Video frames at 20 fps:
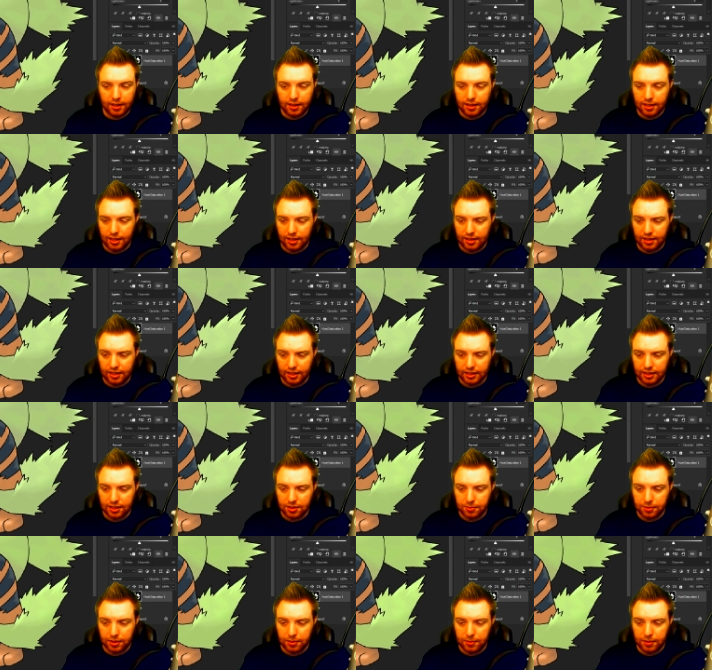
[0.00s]
I think that's
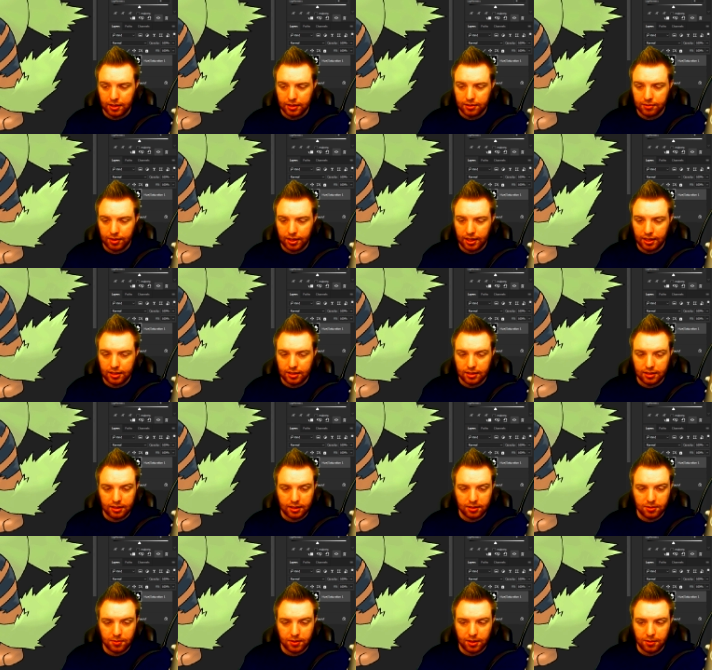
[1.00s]
what I want, right?
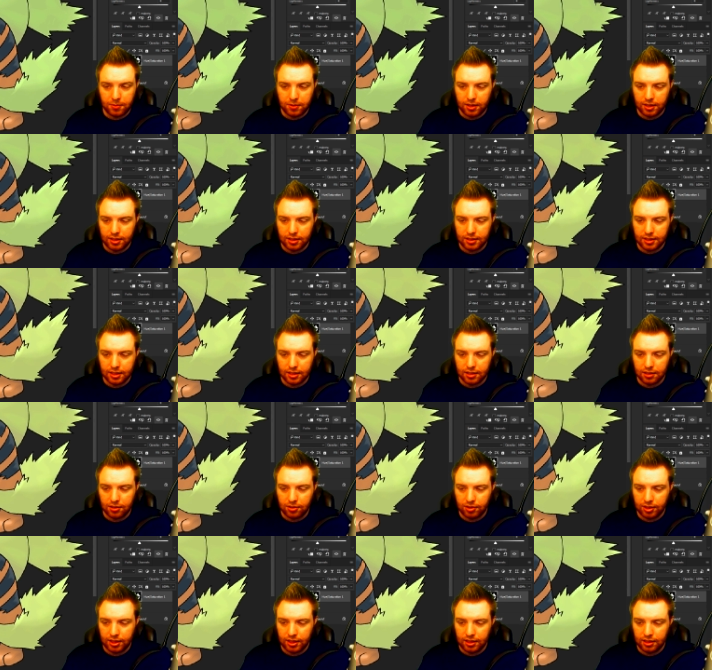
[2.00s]
That's what I want. Is that the
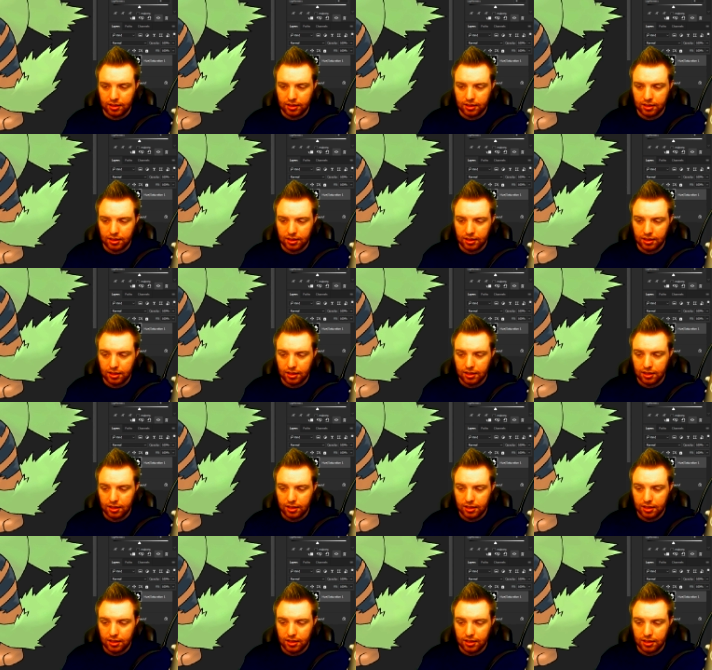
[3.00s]
green?
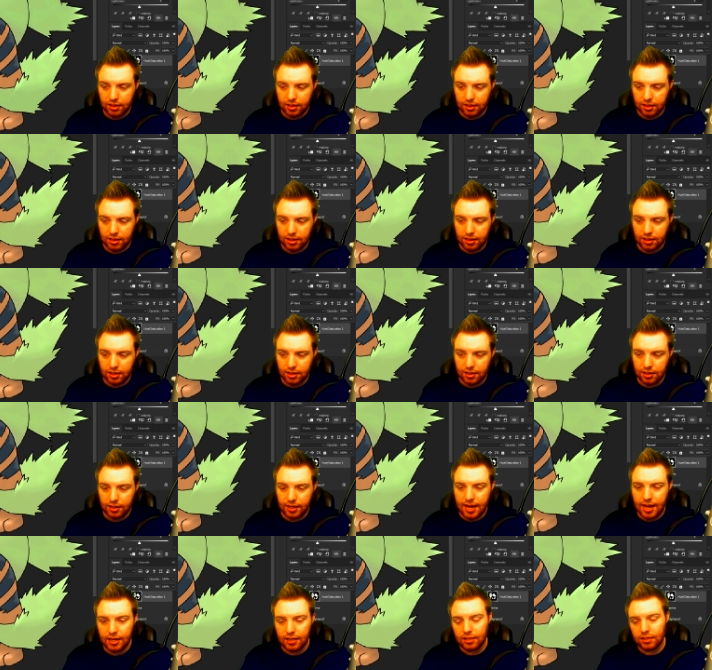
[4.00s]
Uh,
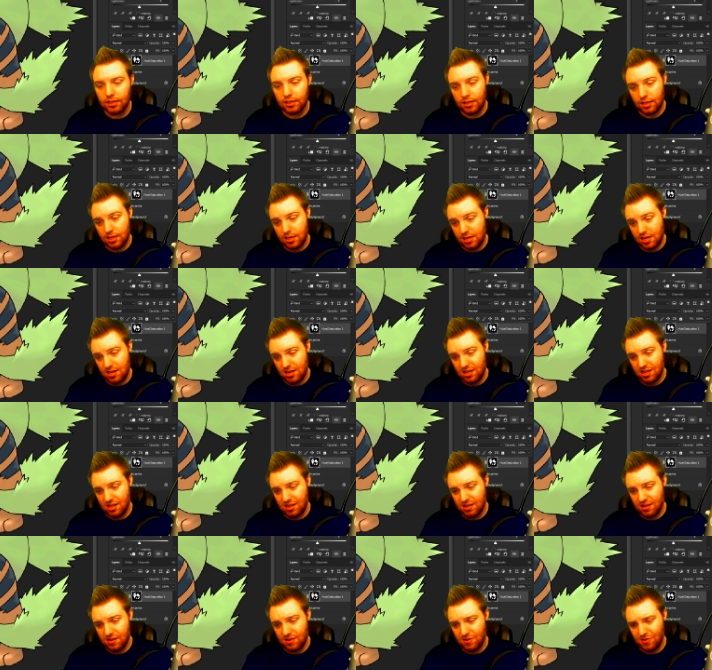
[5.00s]
that.
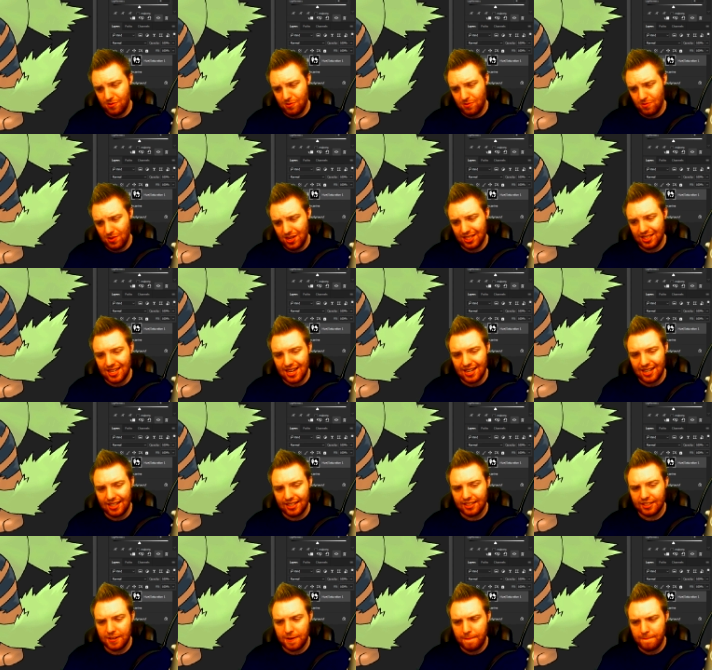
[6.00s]
Oh, is that it?
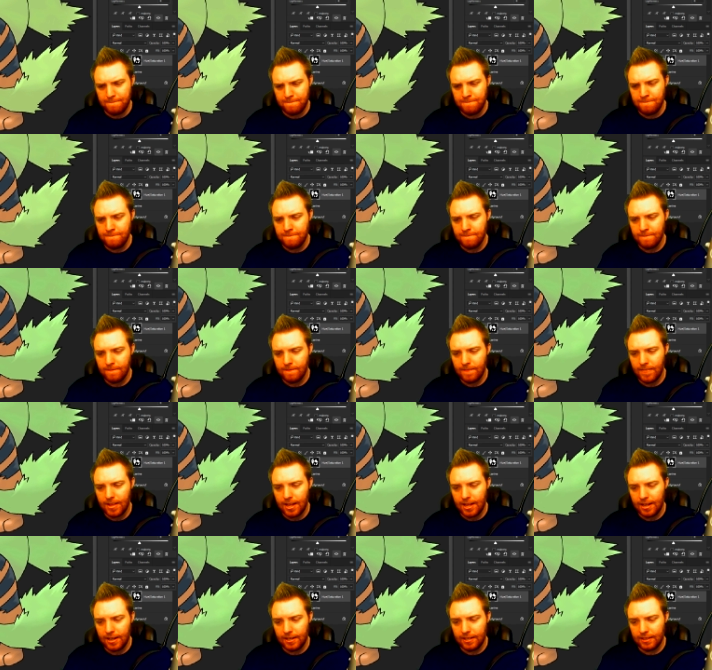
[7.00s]
Mm.
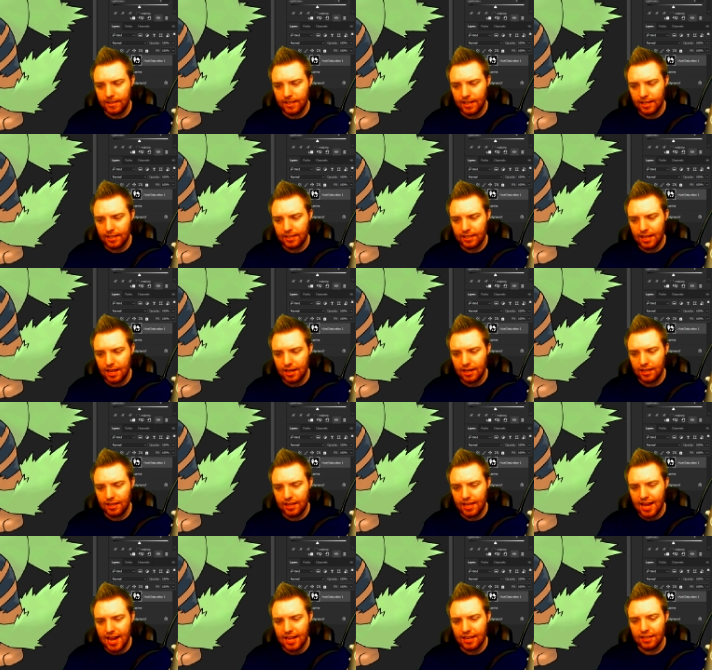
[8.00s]
That that
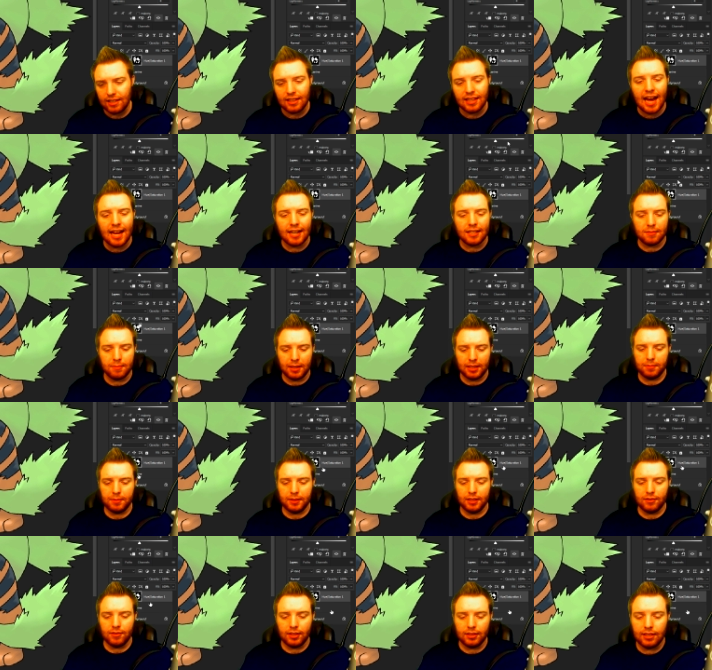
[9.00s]
that that might be
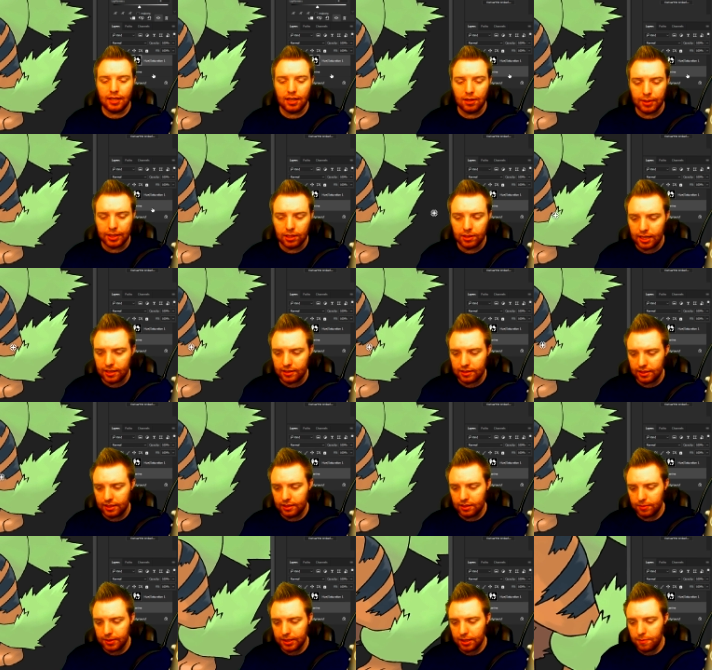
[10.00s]
it right there. We go. That's it.
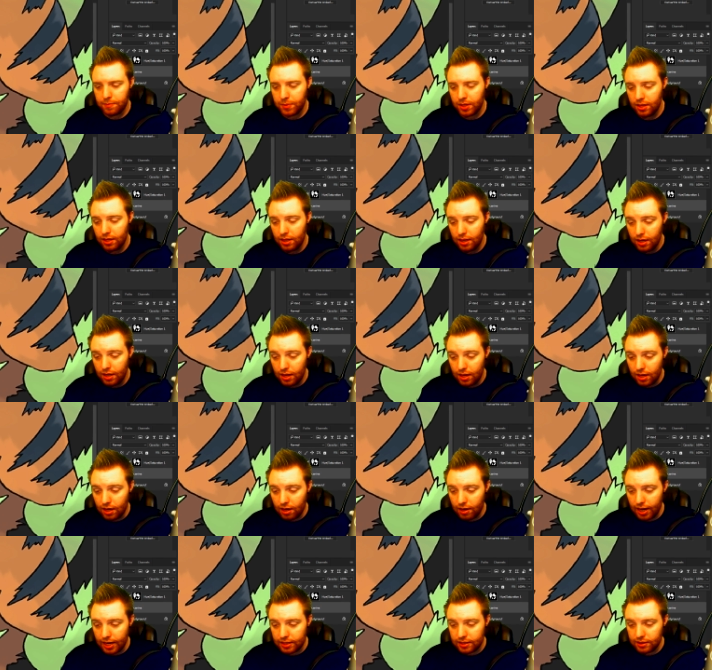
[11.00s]
There we go.
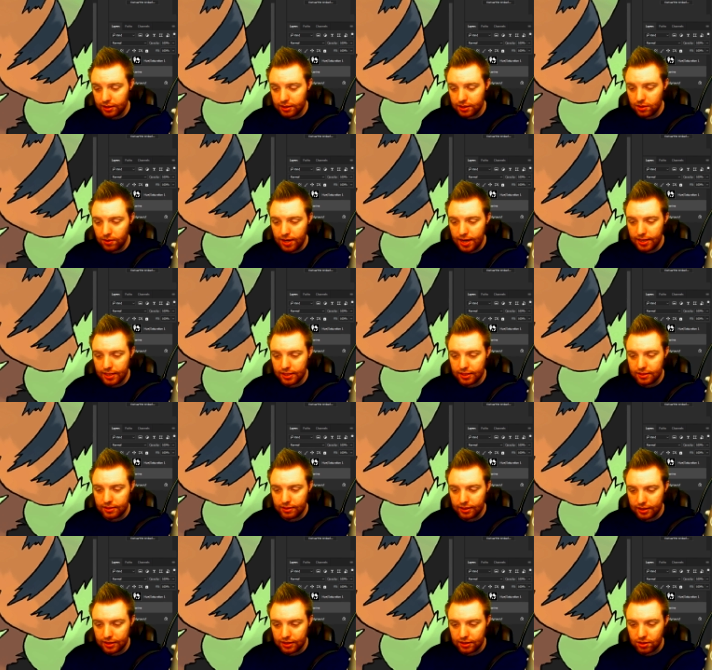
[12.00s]
Alright, so let's go ahead and
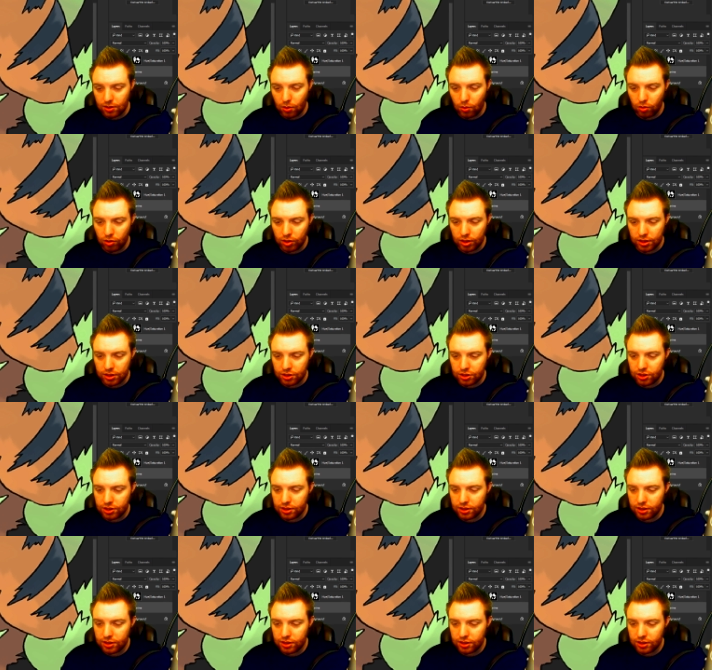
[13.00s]
select this orange,